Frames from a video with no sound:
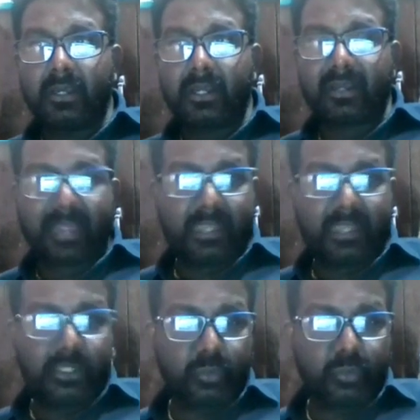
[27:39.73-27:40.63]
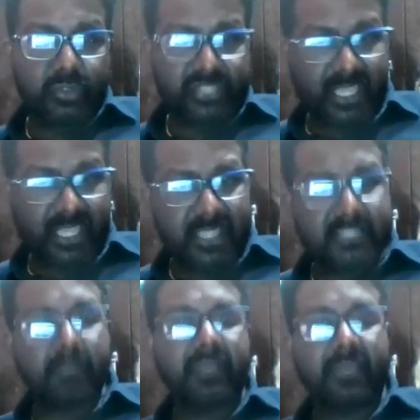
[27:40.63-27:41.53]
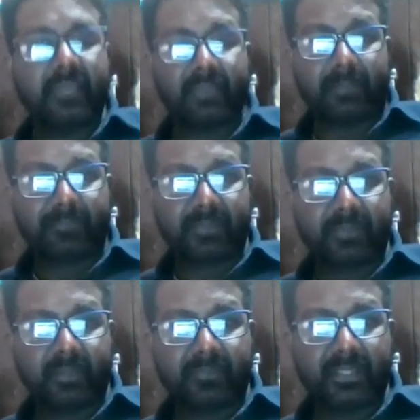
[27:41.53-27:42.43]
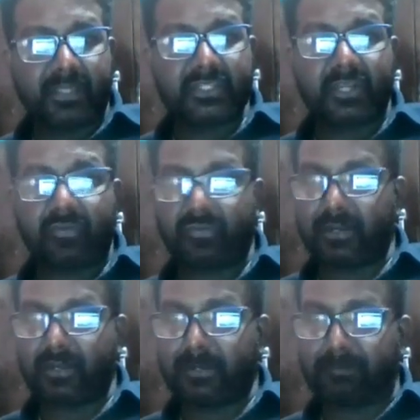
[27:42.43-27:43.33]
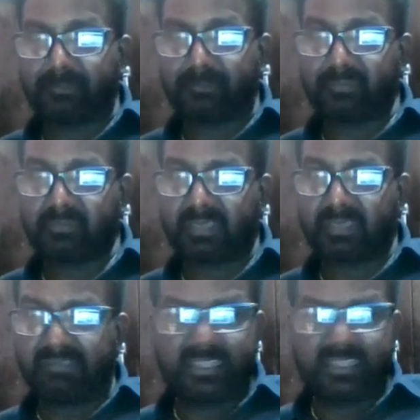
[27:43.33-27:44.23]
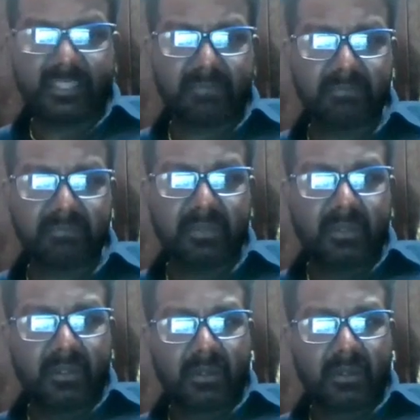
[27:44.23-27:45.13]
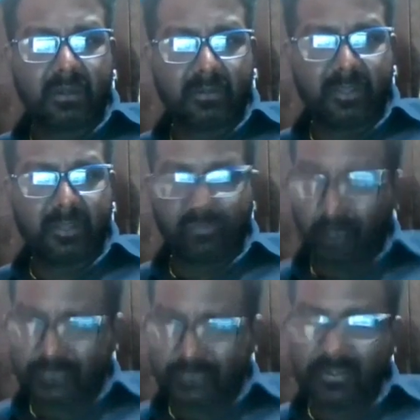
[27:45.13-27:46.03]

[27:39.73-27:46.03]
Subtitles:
try to change the behavior instead of giving them, forcefully